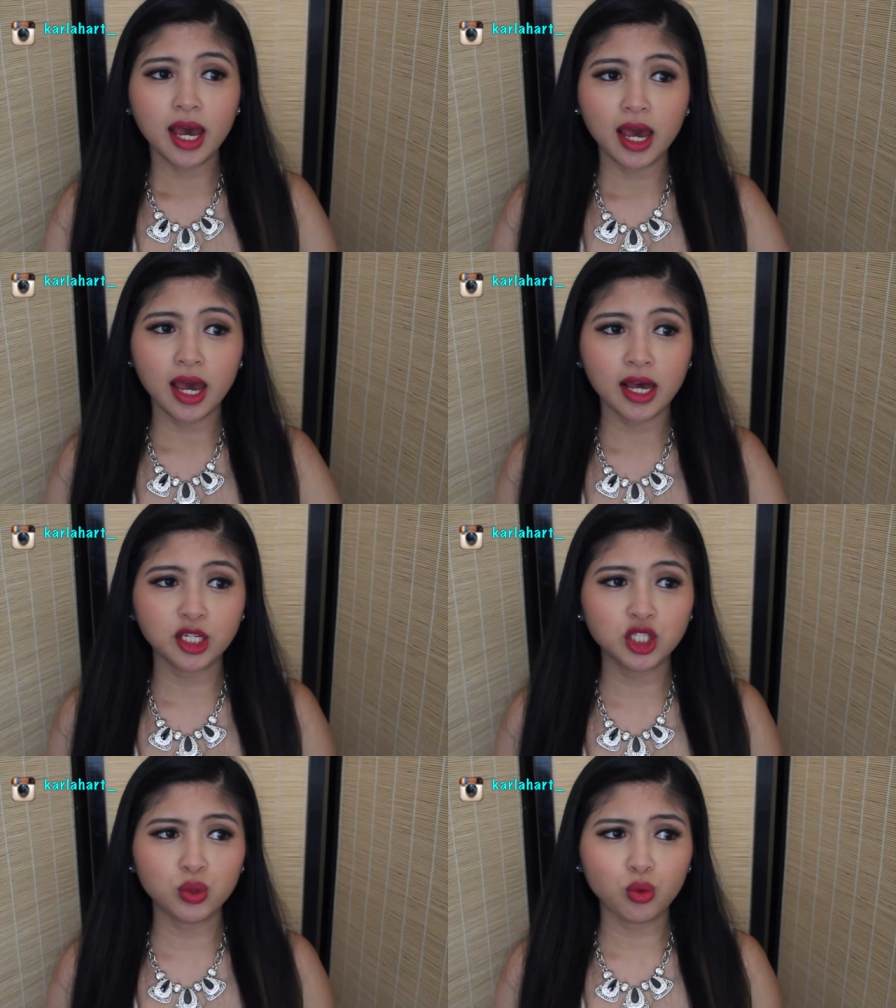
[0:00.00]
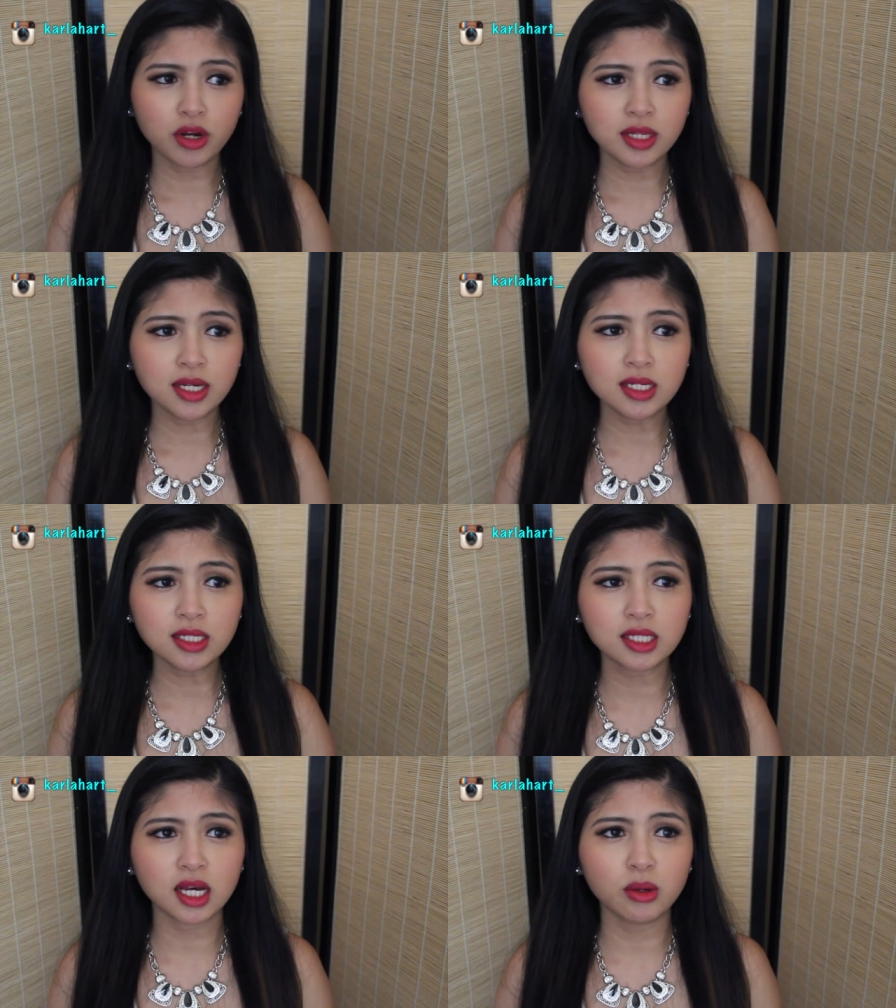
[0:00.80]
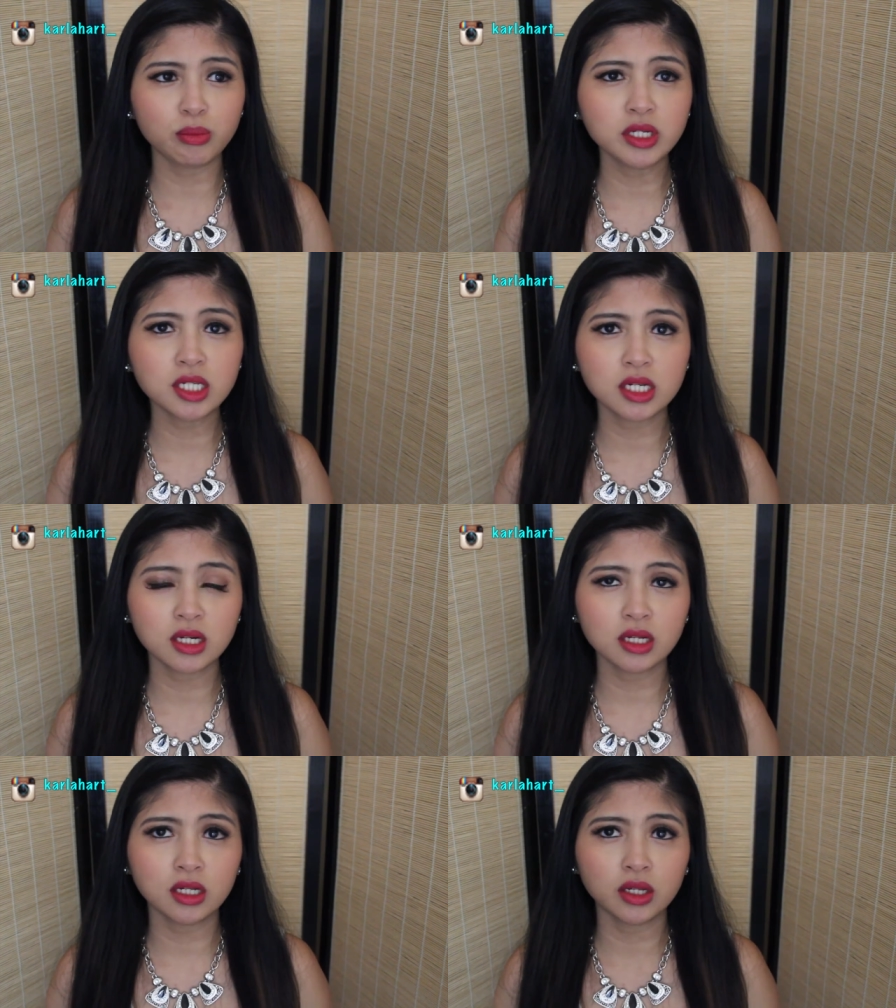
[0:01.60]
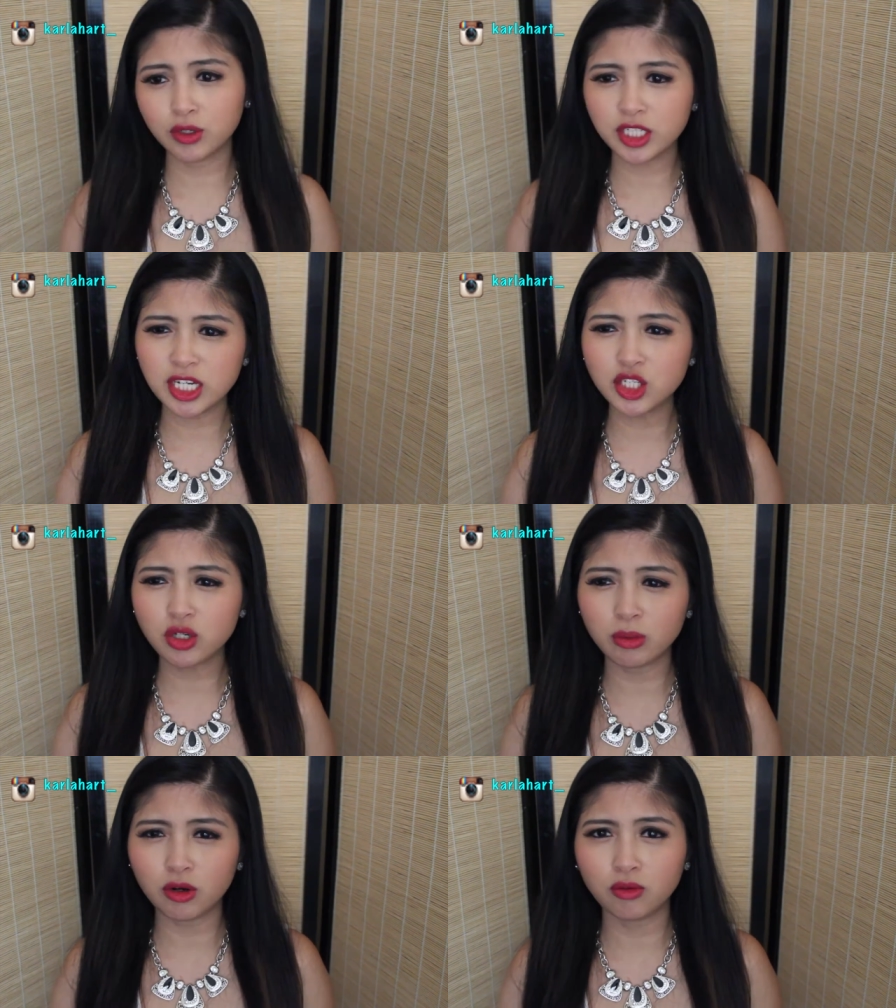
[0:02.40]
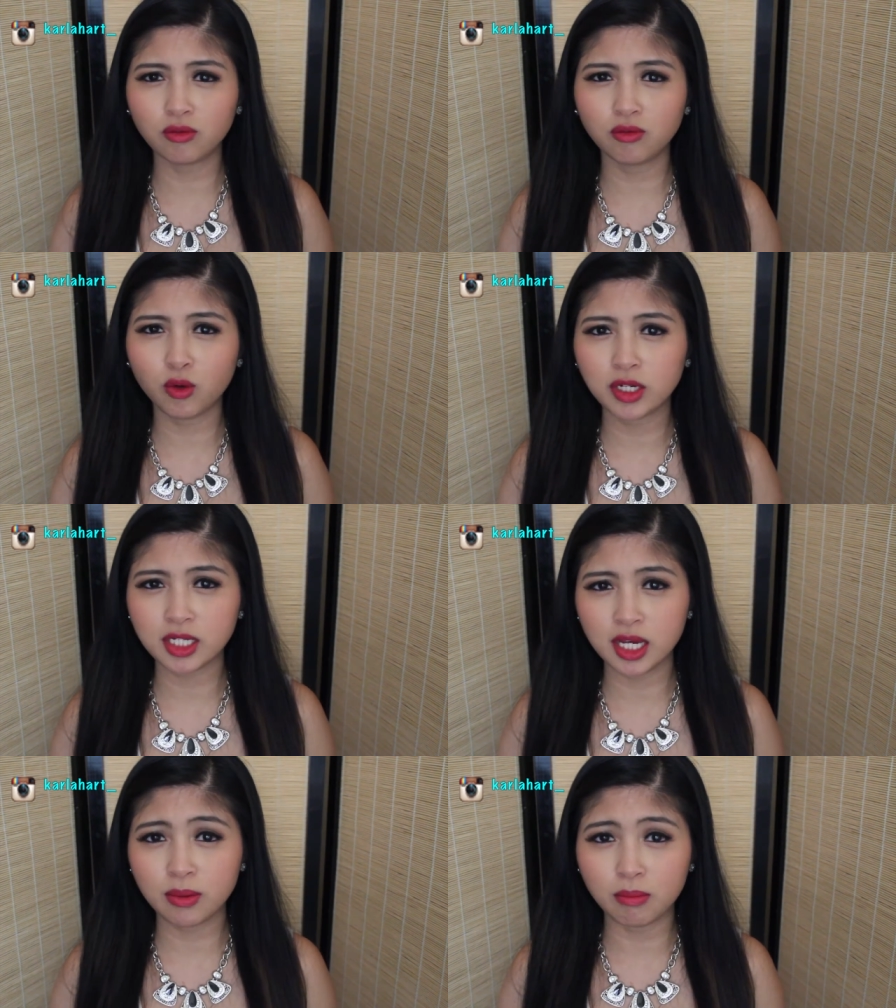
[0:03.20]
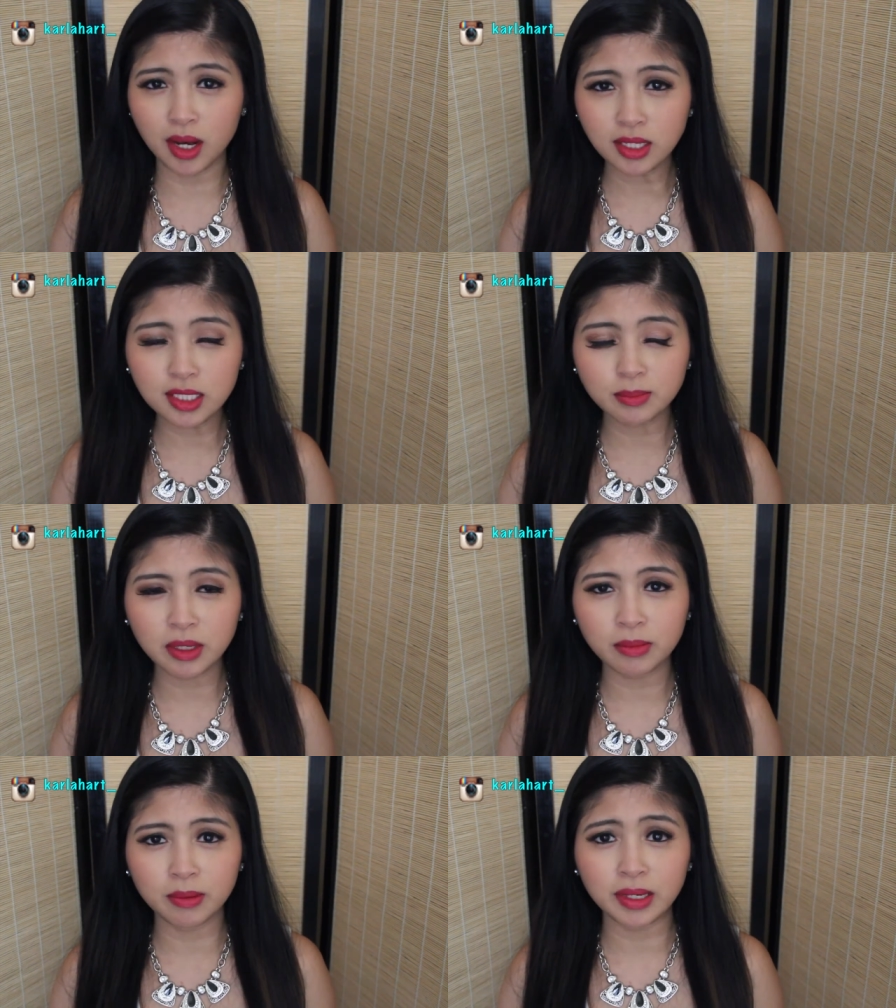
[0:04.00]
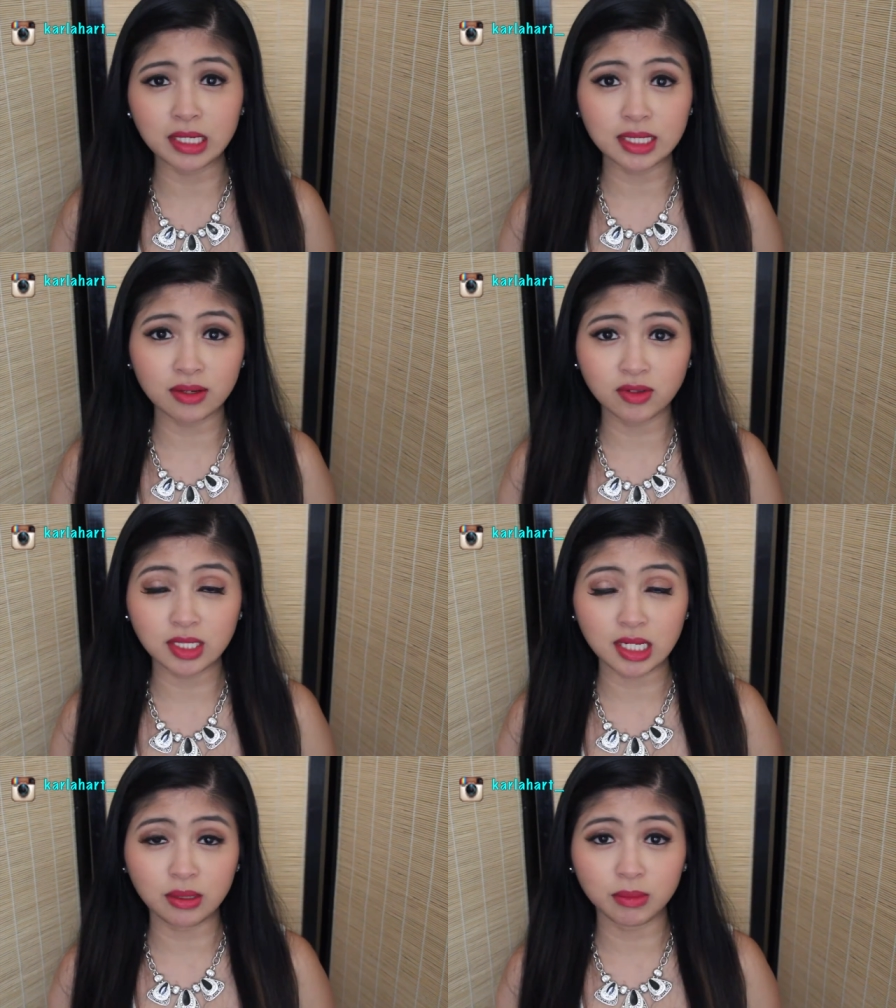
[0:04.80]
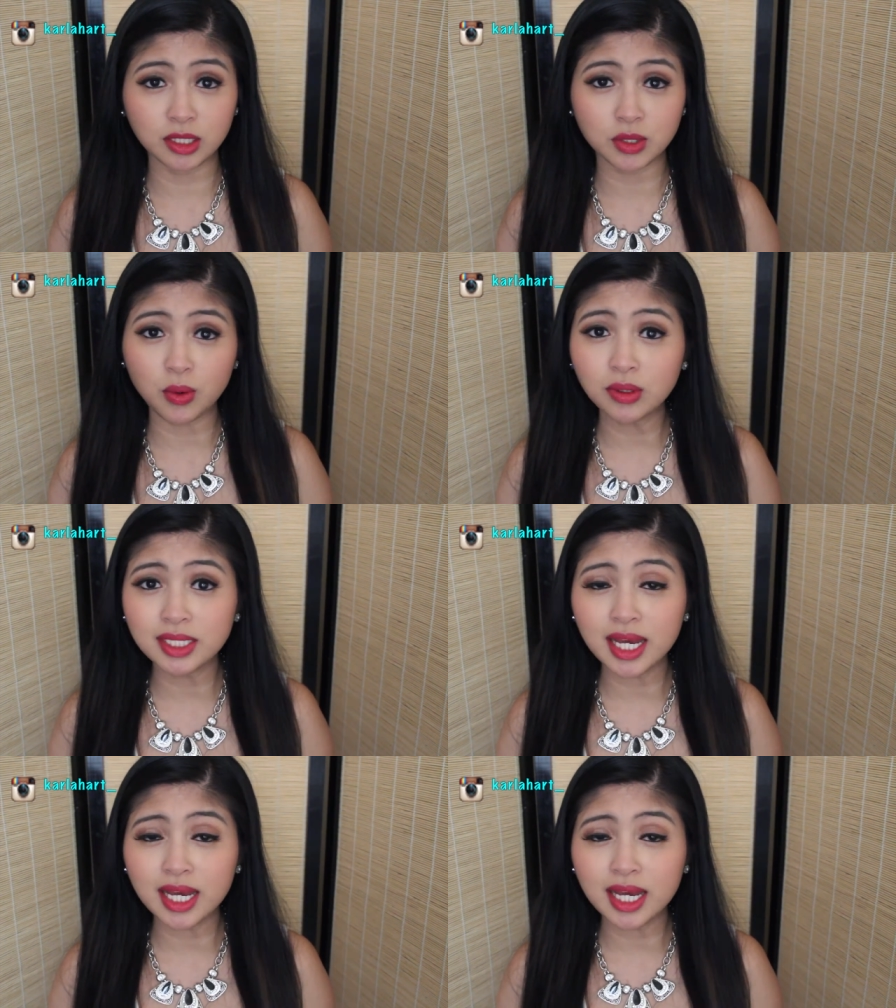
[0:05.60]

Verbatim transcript: and she wore this up until 13 to about 14 months. My baby is 17 months old